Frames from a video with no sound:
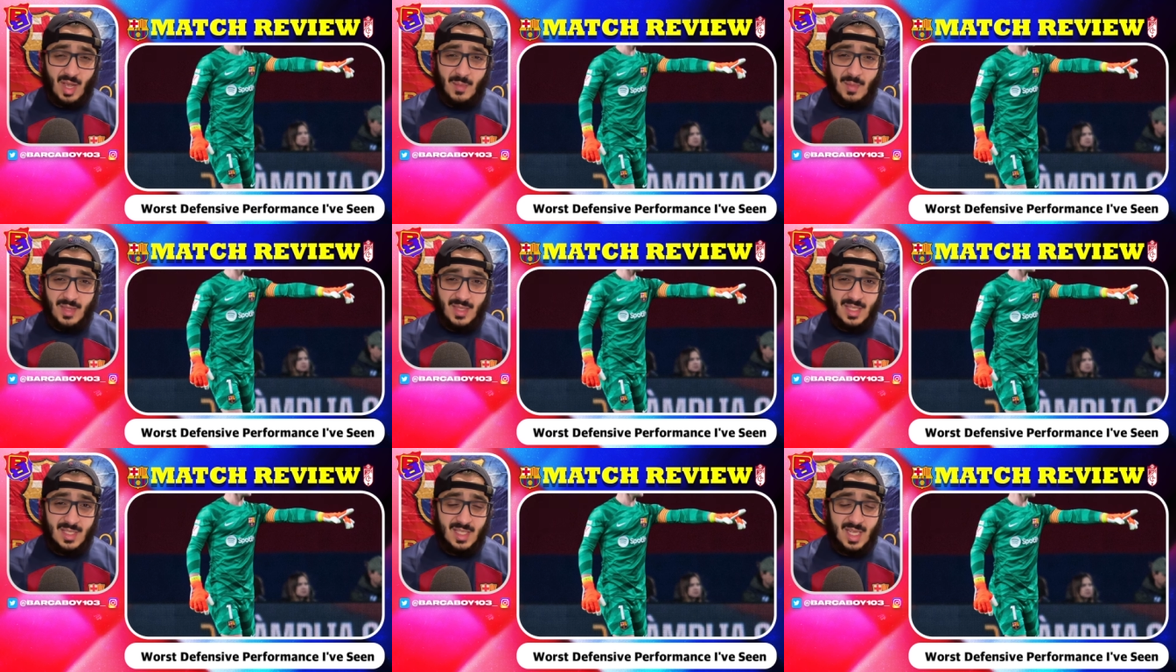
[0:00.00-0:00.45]
I
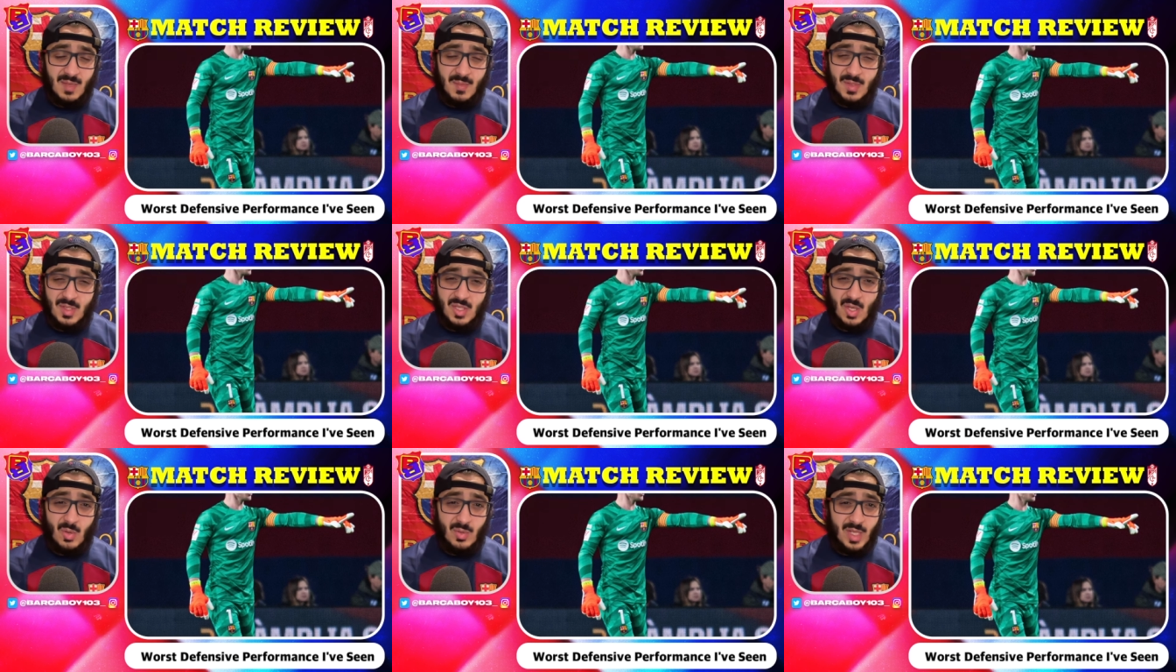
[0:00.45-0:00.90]
mean, this team
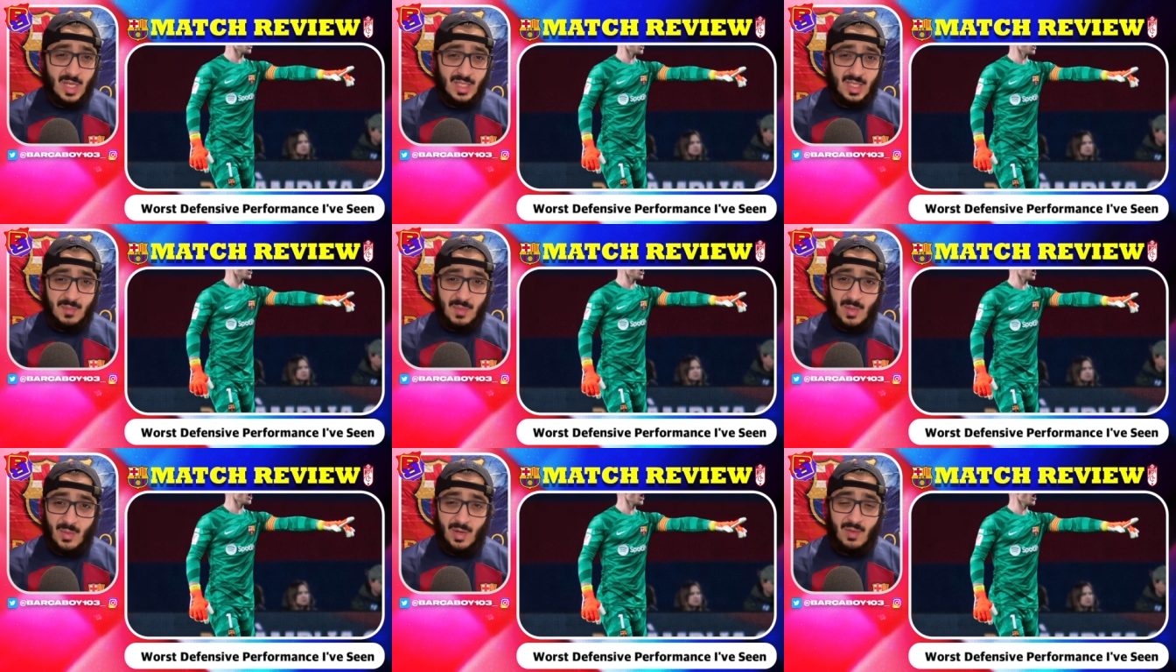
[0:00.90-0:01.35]
is so dead
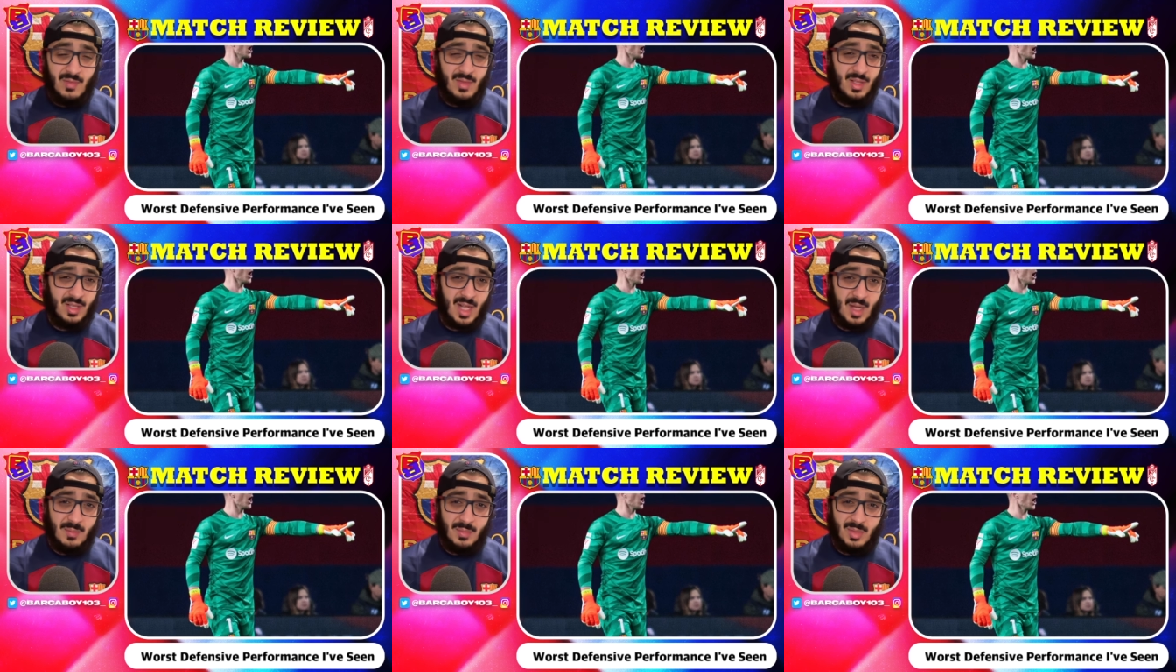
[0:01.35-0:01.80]
to me. Whatever
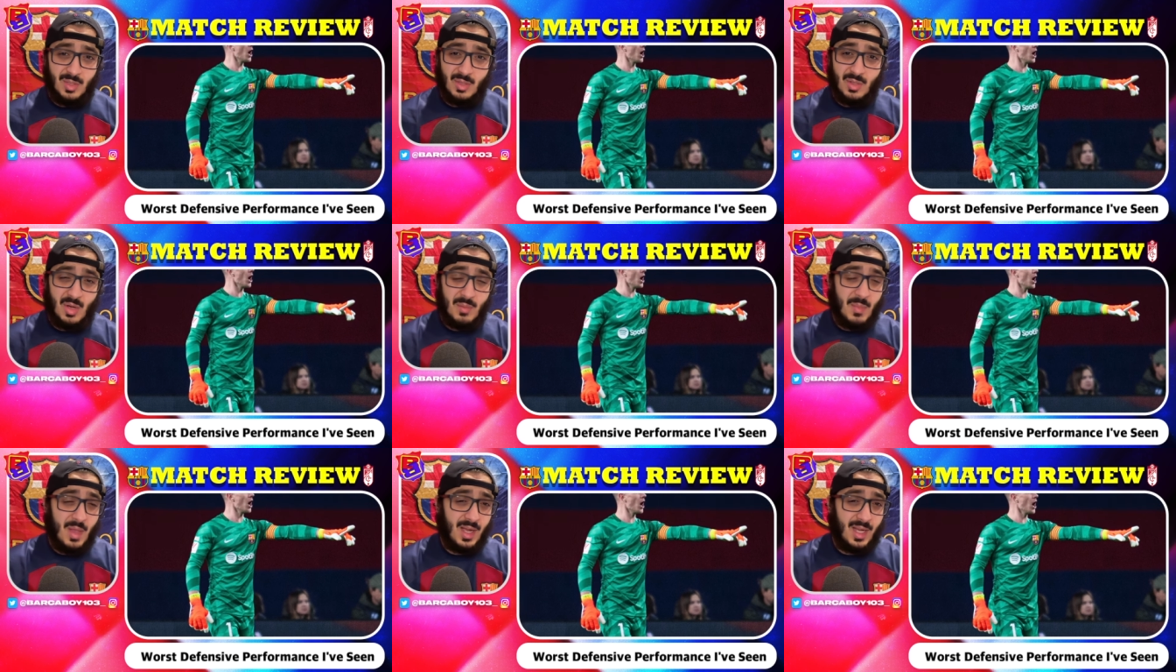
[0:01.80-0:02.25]
the club
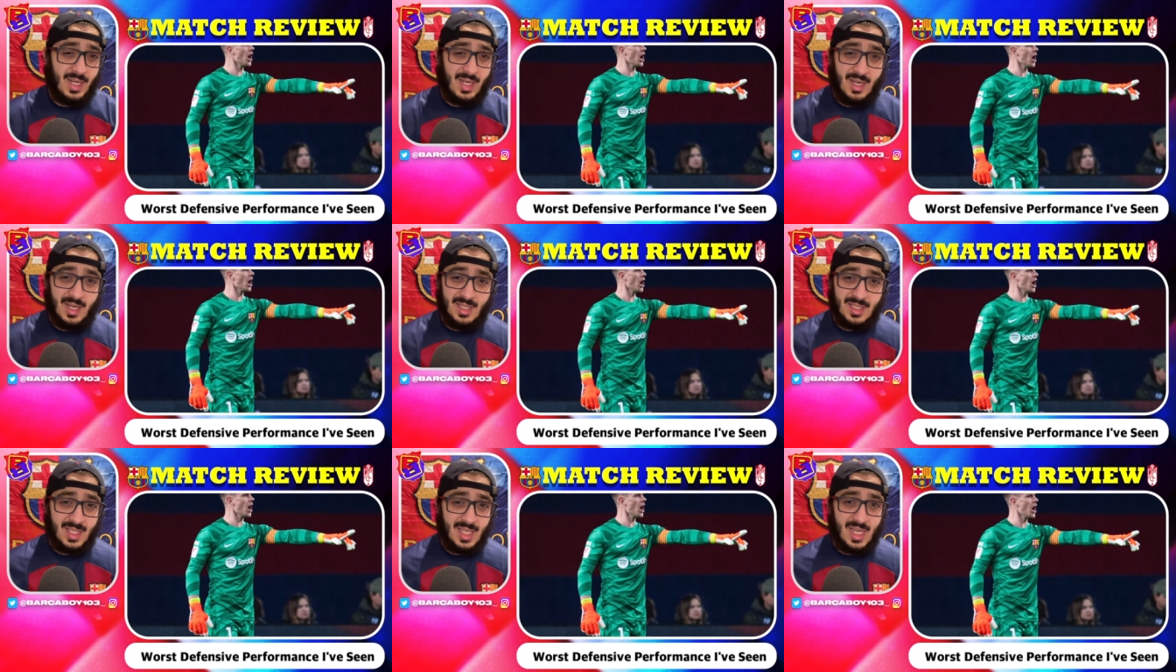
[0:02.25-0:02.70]
do, I'm not
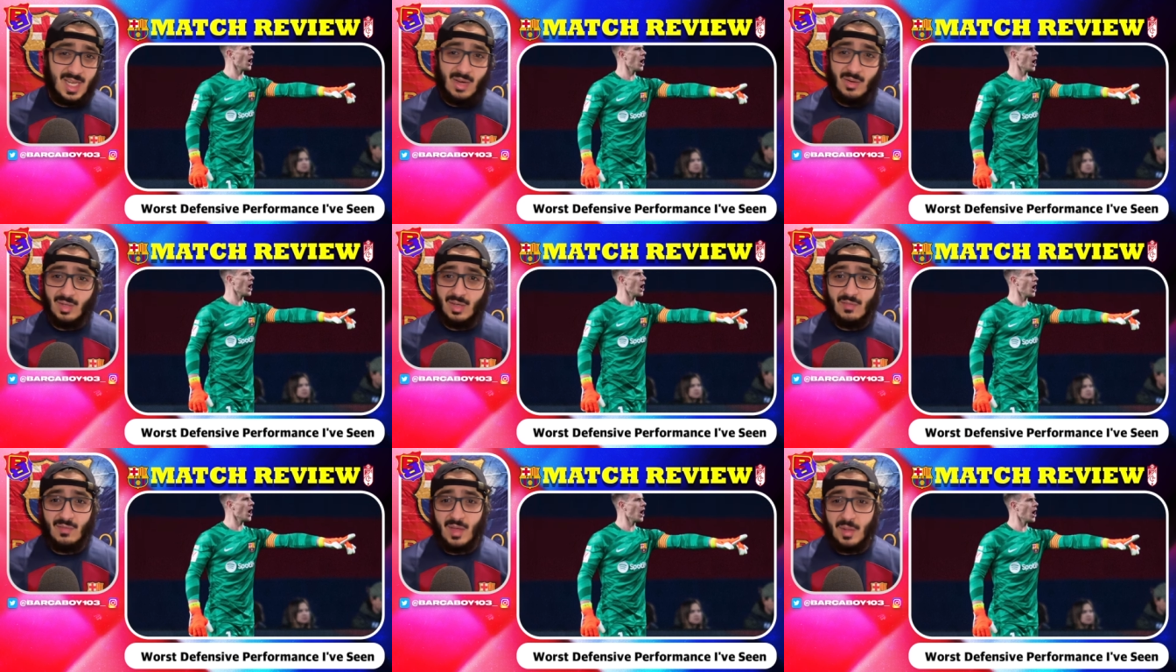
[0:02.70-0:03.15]
gonna sit here
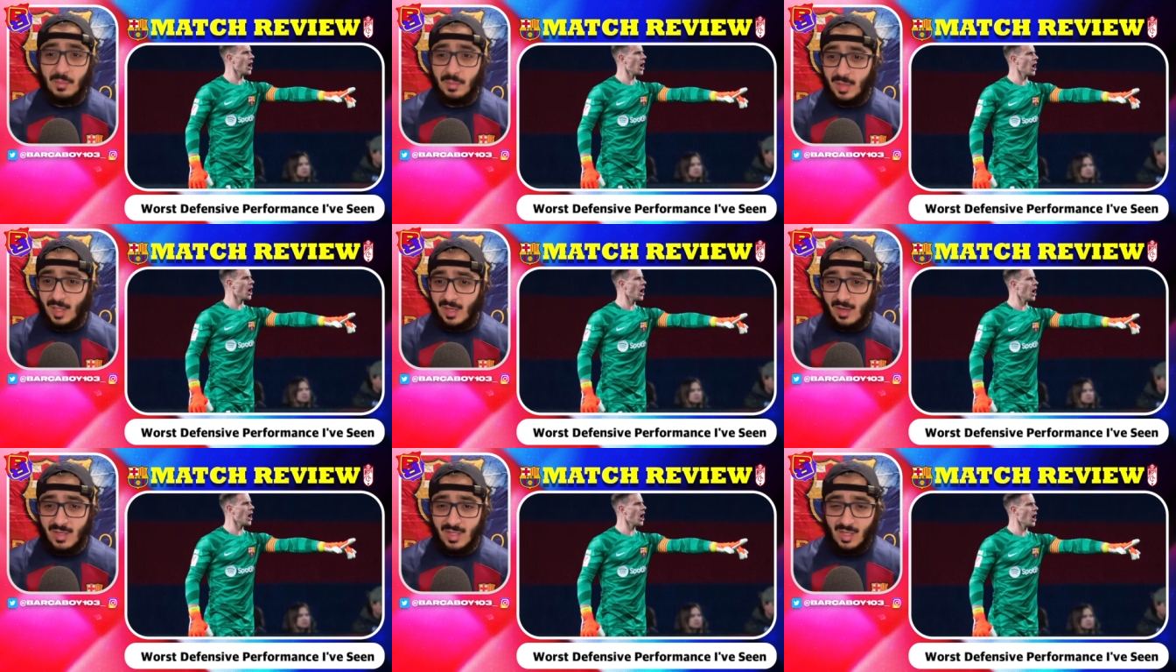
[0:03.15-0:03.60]
and defend
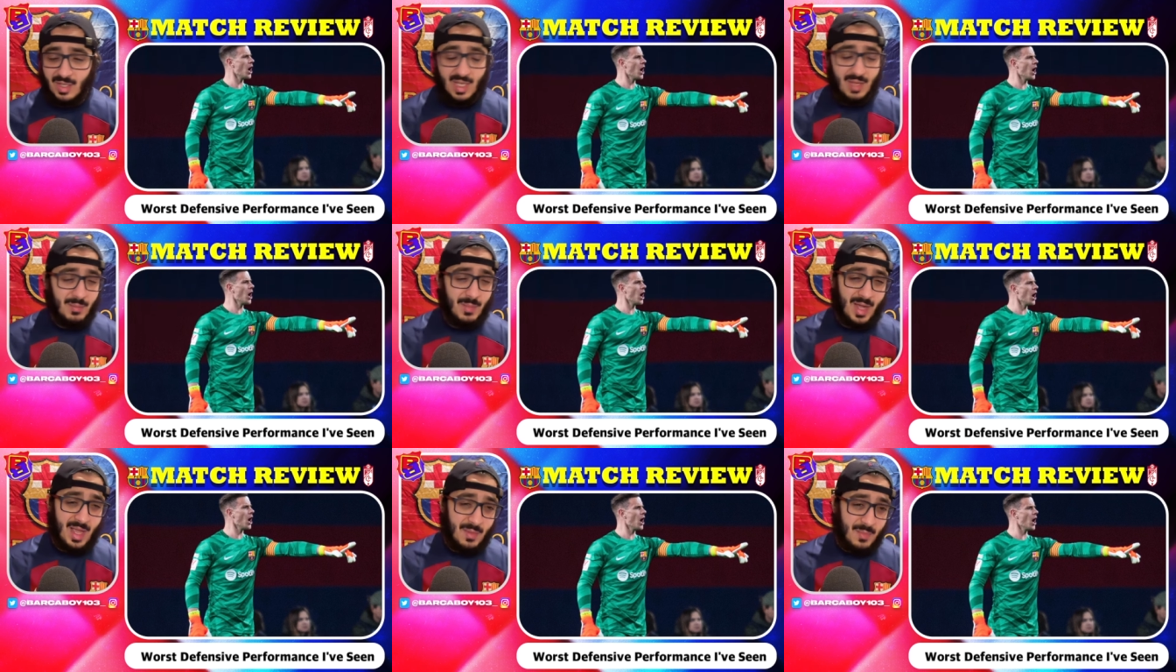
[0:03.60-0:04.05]
players. I'll
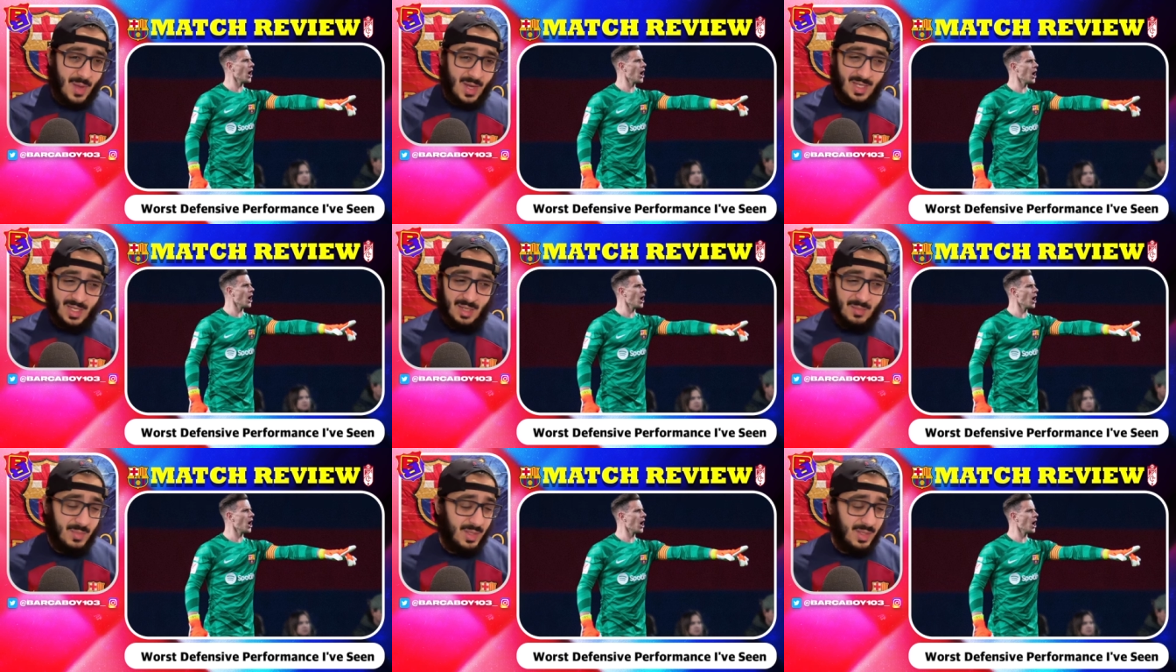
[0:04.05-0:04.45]
give my opinion,